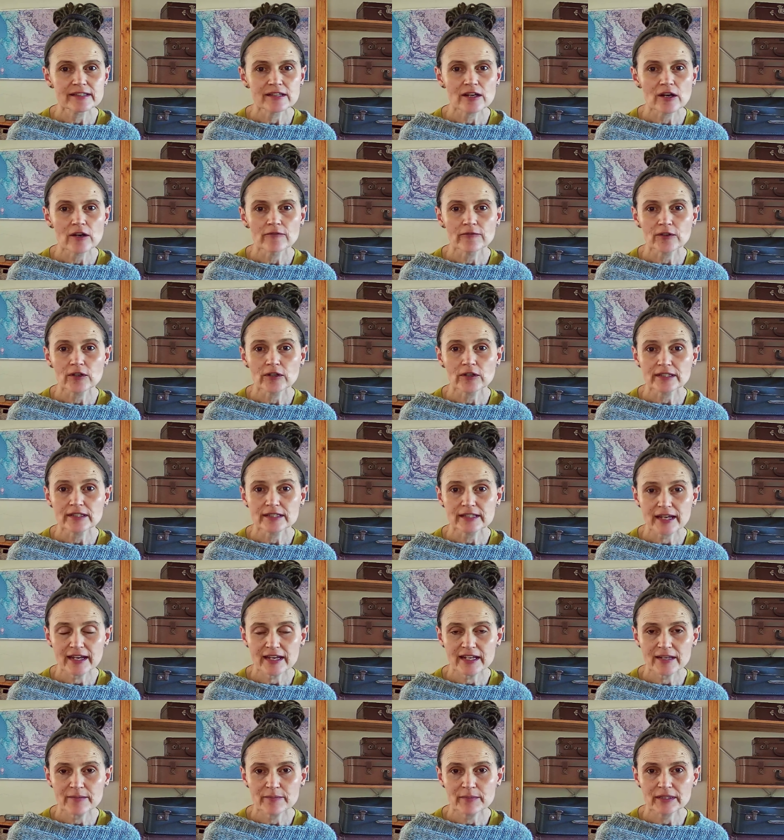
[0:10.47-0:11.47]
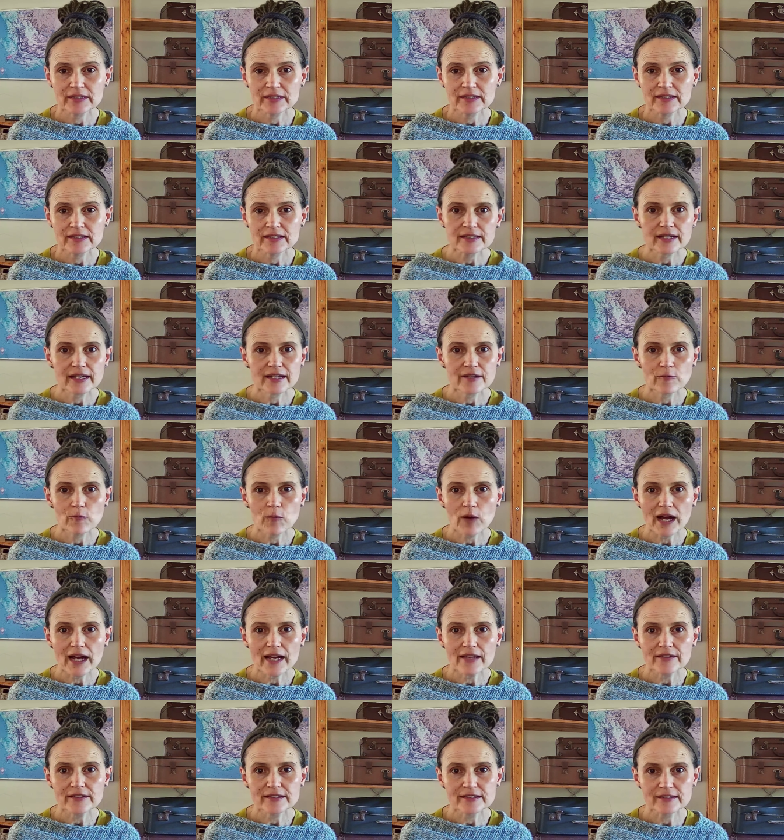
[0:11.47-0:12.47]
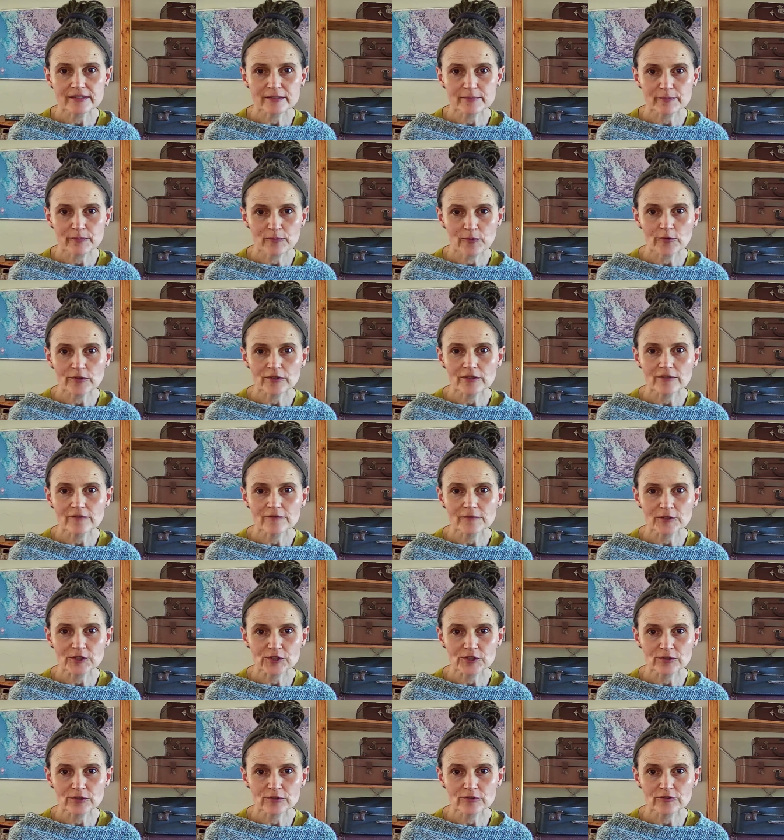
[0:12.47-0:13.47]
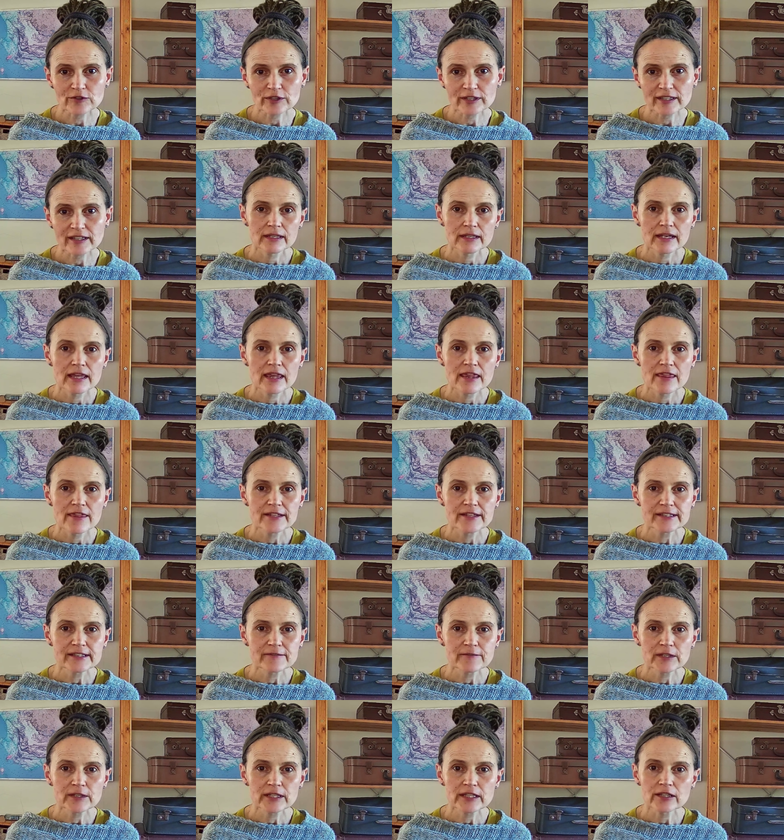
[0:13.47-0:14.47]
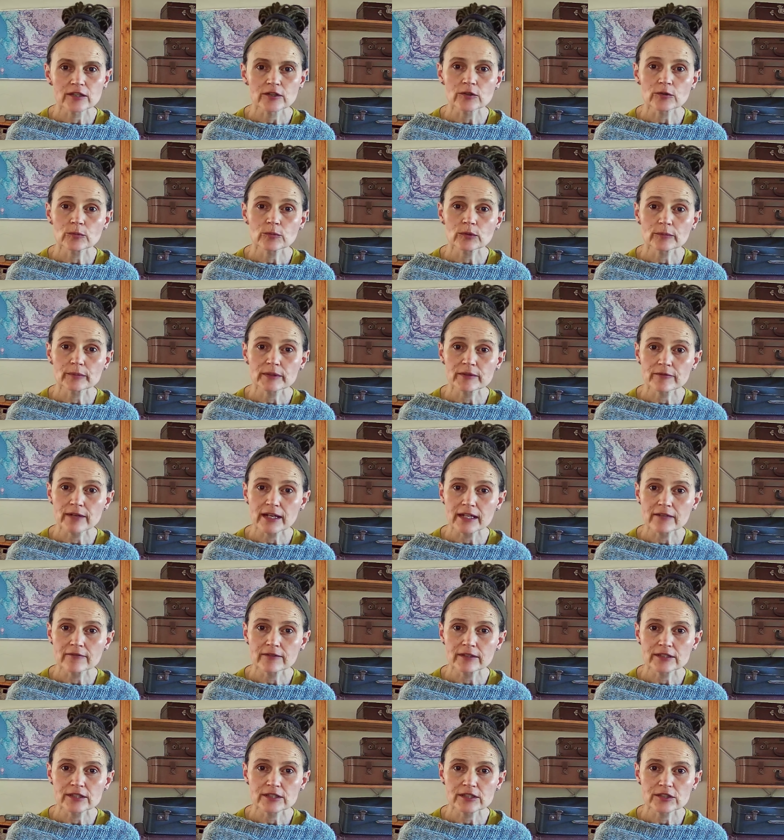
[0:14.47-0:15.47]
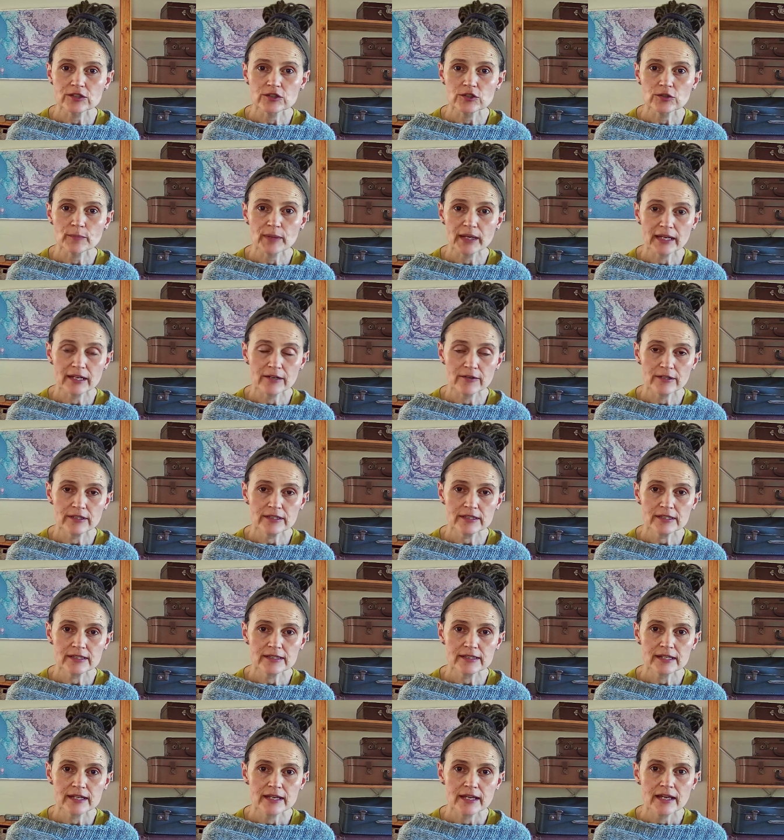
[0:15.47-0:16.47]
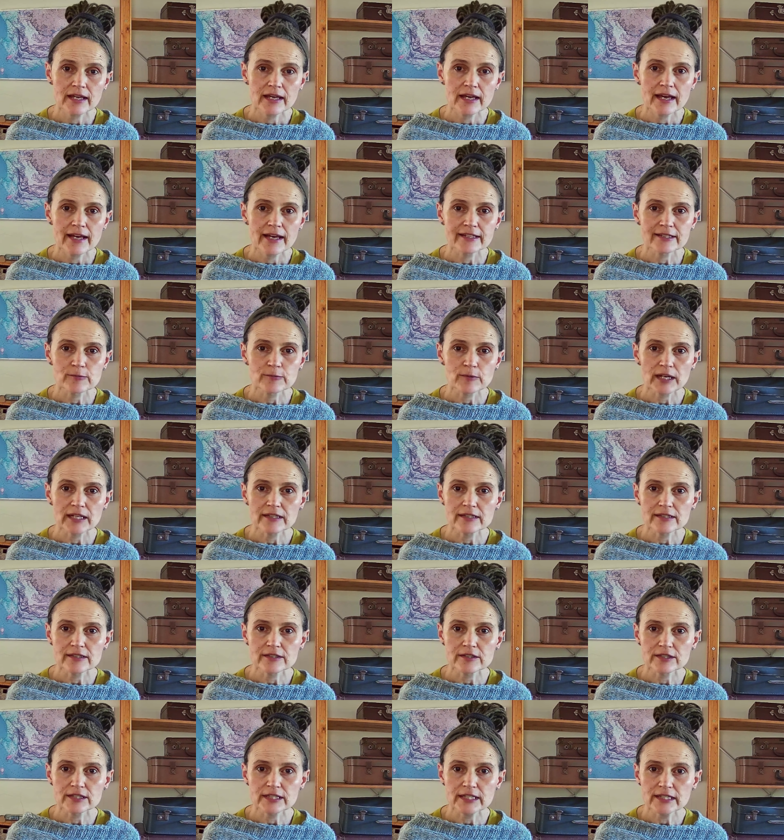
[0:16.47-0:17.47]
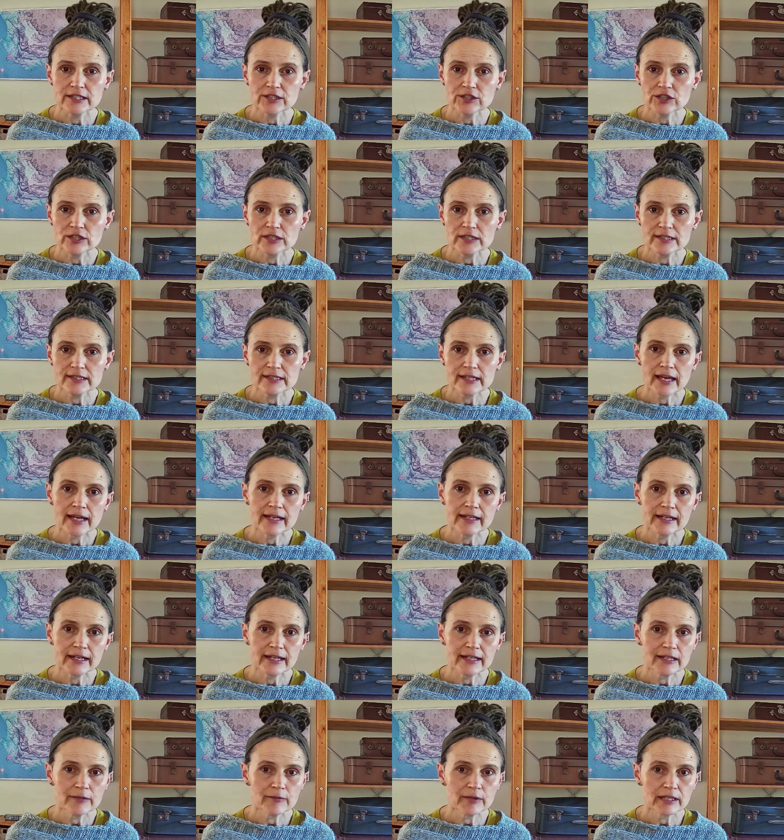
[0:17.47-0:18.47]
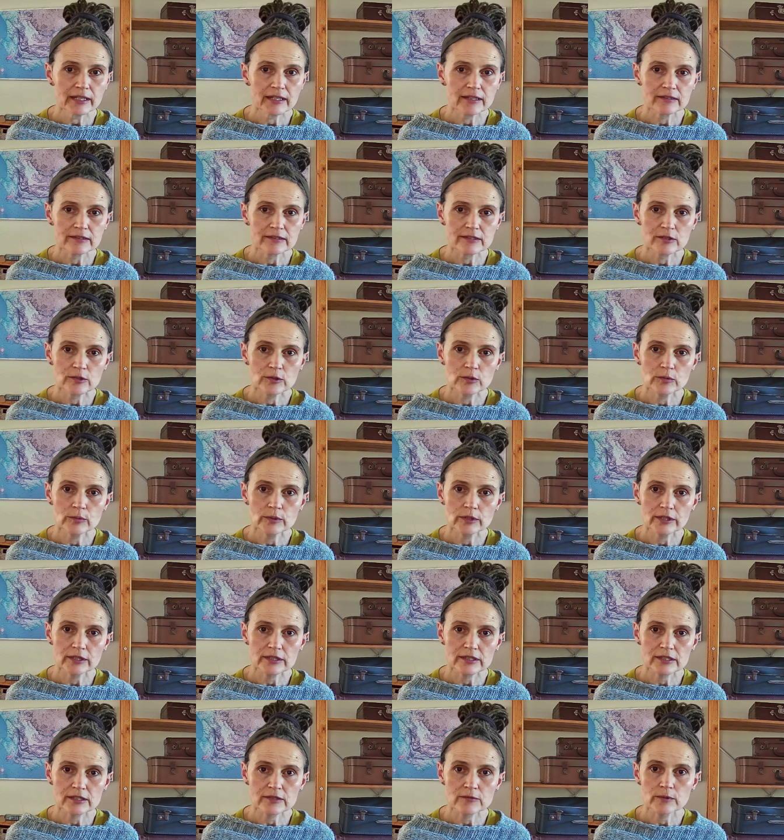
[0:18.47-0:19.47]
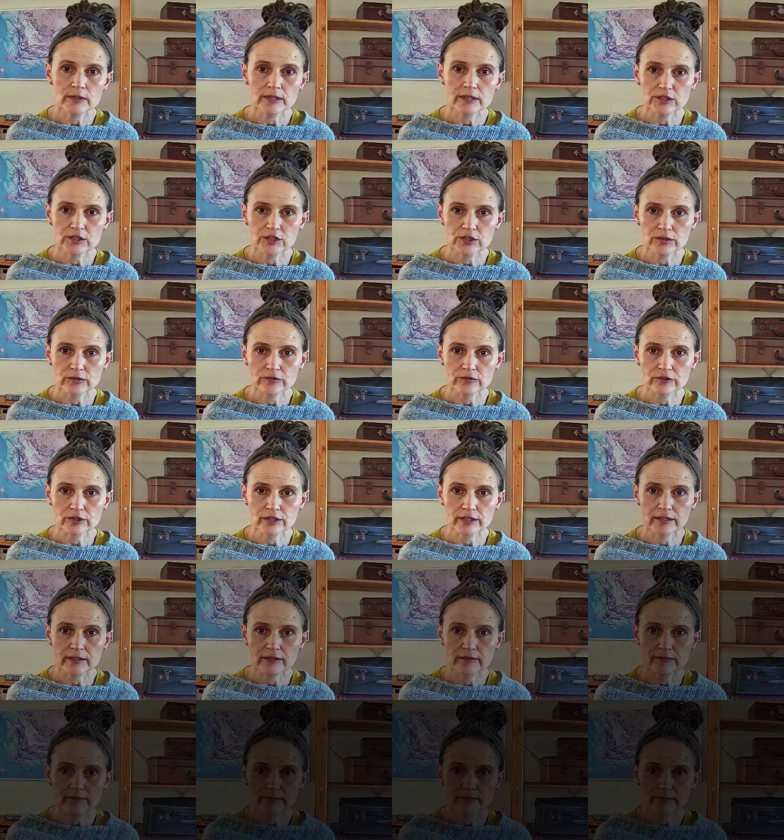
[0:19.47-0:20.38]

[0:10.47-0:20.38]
of containment and why this is important for children. This video will be relevant to parents as well as to teachers and anyone else who works with children.